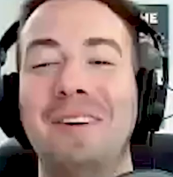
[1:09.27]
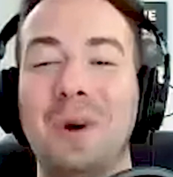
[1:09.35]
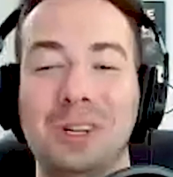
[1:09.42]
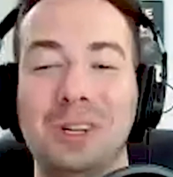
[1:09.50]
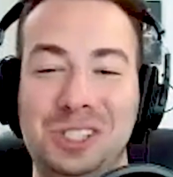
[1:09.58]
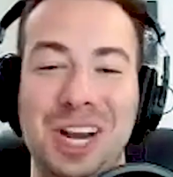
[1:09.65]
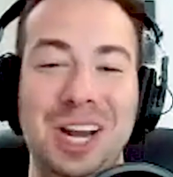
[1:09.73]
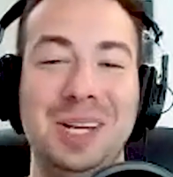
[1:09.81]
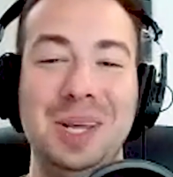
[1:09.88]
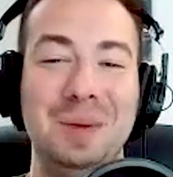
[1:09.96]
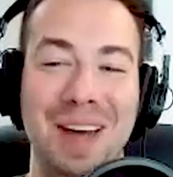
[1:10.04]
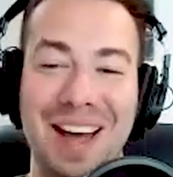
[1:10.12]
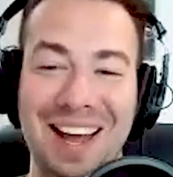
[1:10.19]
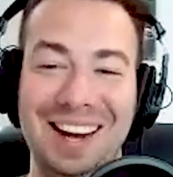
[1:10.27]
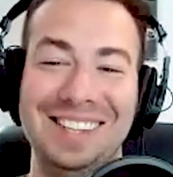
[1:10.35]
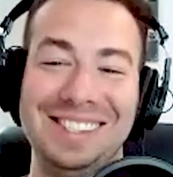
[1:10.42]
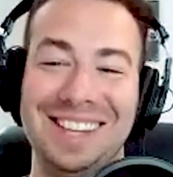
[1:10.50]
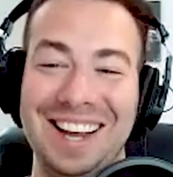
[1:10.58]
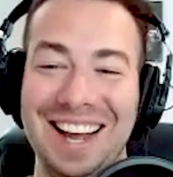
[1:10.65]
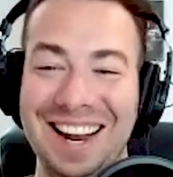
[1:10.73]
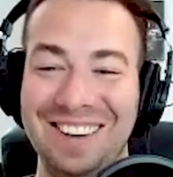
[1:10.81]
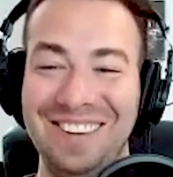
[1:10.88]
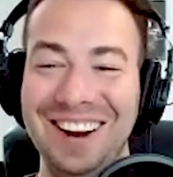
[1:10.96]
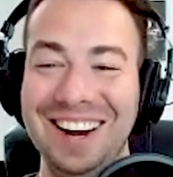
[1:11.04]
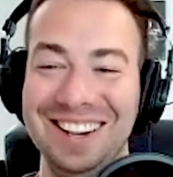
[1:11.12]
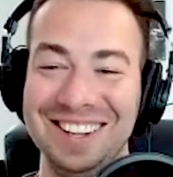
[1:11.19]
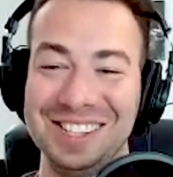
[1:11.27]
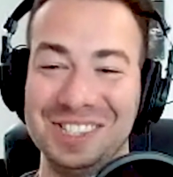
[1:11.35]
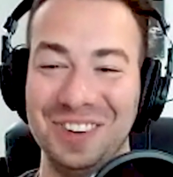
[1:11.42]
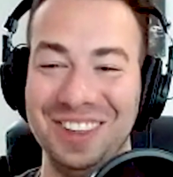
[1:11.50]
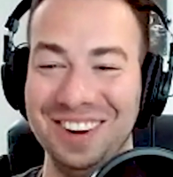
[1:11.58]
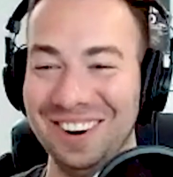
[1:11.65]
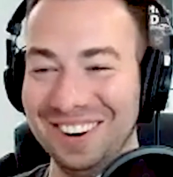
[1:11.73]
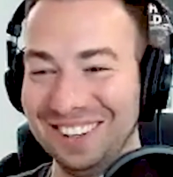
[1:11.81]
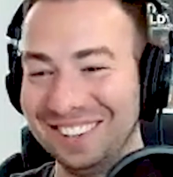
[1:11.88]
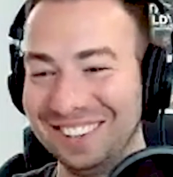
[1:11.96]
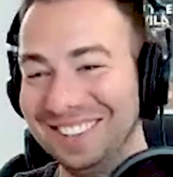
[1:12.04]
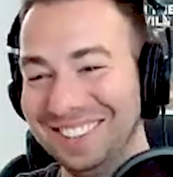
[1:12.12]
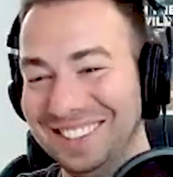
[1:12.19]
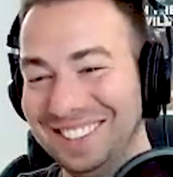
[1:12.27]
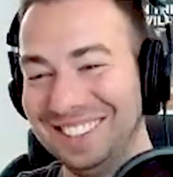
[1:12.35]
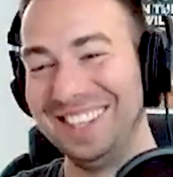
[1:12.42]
course, JT Patten is the guy reading this for the articles.